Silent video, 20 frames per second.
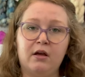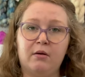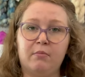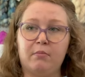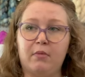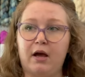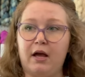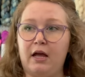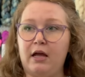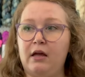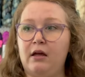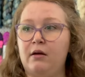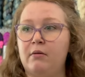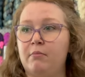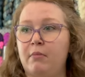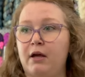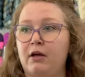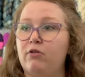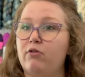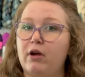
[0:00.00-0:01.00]
My,
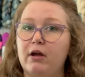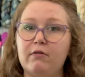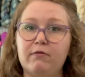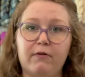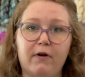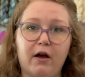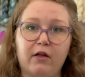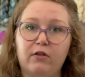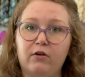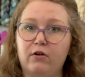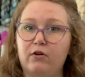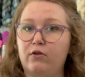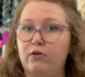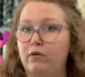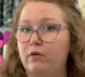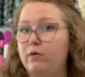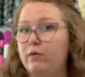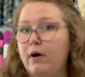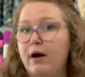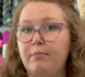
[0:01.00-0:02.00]
my grandfather
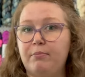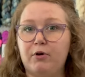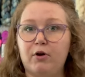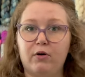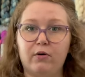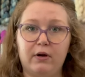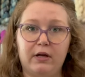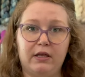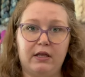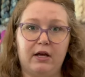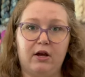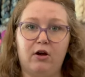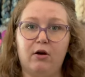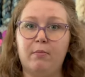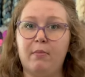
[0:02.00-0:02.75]
grew up going there.